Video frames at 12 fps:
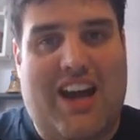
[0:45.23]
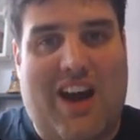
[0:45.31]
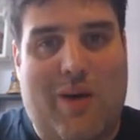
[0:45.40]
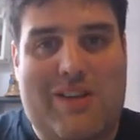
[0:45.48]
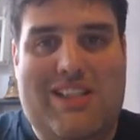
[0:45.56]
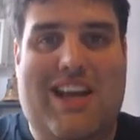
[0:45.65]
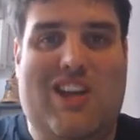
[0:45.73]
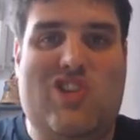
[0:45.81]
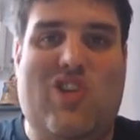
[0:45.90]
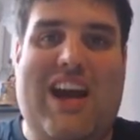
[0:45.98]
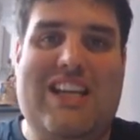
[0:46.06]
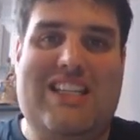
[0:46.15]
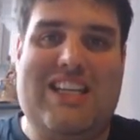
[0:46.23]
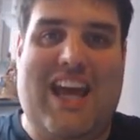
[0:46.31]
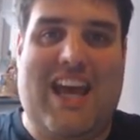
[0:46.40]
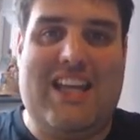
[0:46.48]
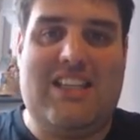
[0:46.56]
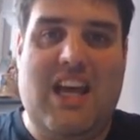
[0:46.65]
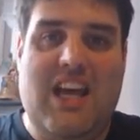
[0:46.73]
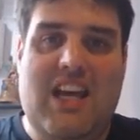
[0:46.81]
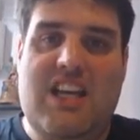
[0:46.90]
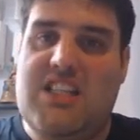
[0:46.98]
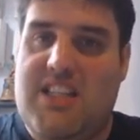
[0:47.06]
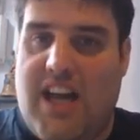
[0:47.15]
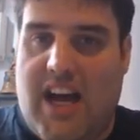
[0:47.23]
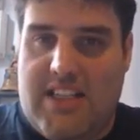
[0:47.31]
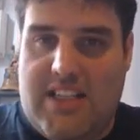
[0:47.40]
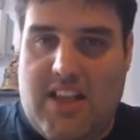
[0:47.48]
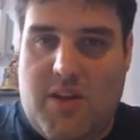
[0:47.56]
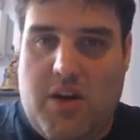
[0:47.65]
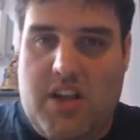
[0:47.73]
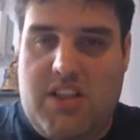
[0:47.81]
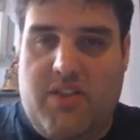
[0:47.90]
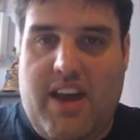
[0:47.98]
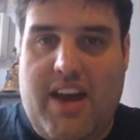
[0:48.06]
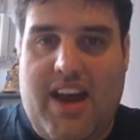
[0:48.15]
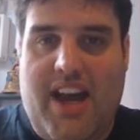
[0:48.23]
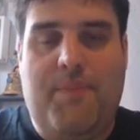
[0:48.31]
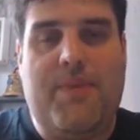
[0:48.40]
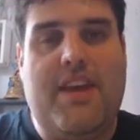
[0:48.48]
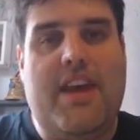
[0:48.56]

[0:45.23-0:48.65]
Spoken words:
out here trying to get started in the world of AI,